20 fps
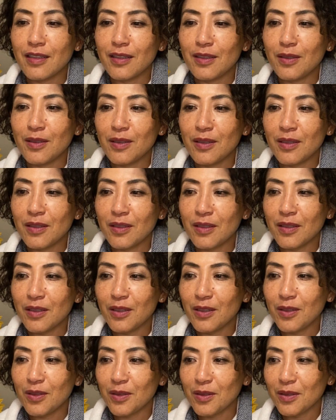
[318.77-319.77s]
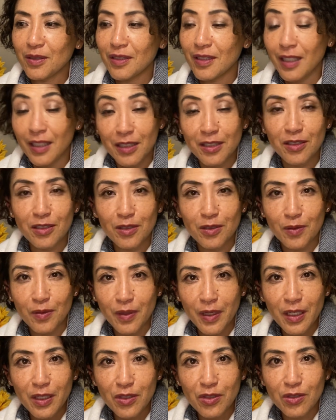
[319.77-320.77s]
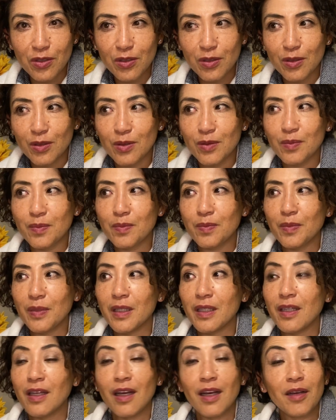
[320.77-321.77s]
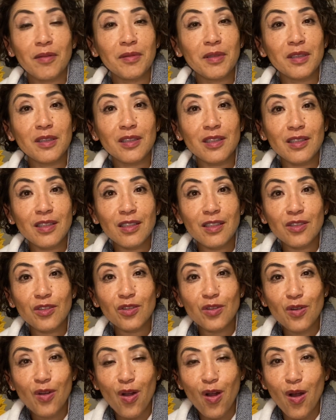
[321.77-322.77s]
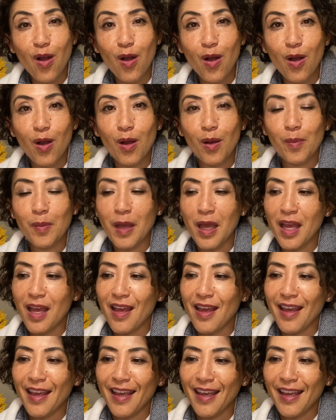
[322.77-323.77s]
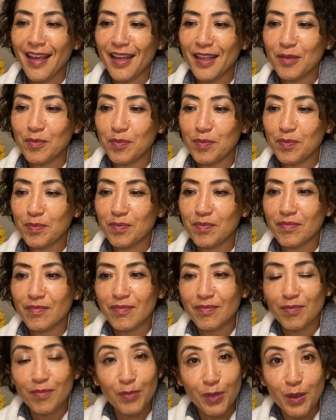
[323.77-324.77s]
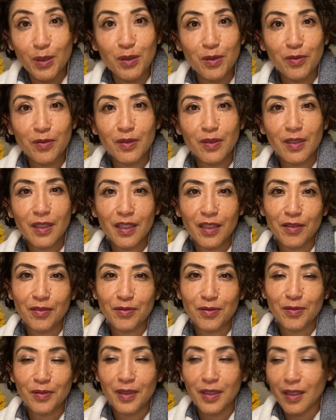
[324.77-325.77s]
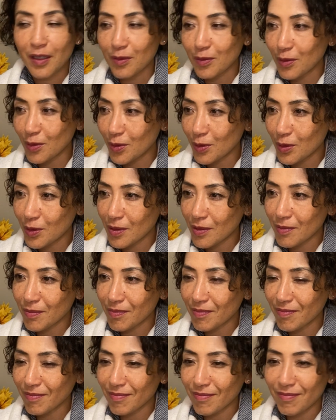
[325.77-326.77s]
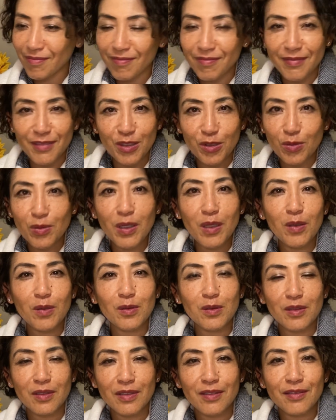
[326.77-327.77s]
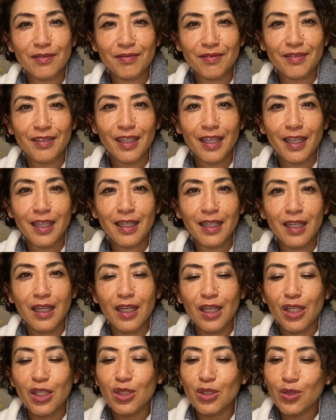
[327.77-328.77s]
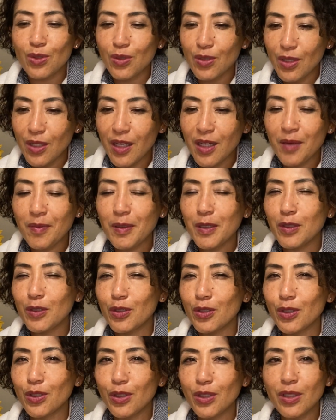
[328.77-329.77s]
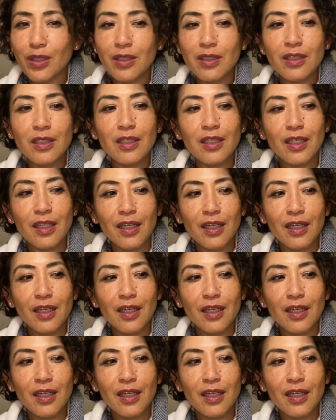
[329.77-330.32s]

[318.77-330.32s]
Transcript: your next generation would be having such a calm and beautiful life without those struggles, right? So you have a good